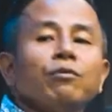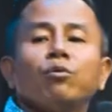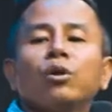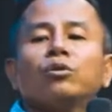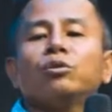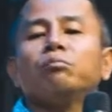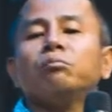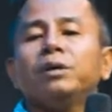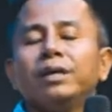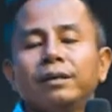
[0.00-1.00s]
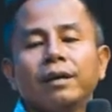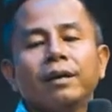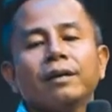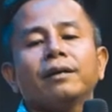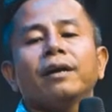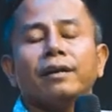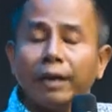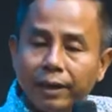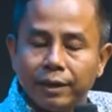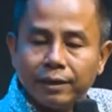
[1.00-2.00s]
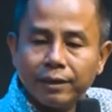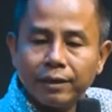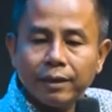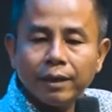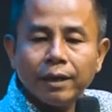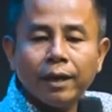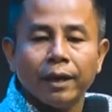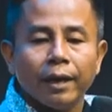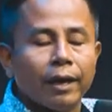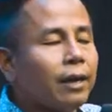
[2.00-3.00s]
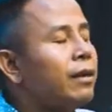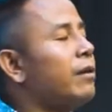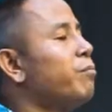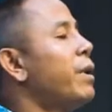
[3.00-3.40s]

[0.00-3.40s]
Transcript: we want to meet that need. And the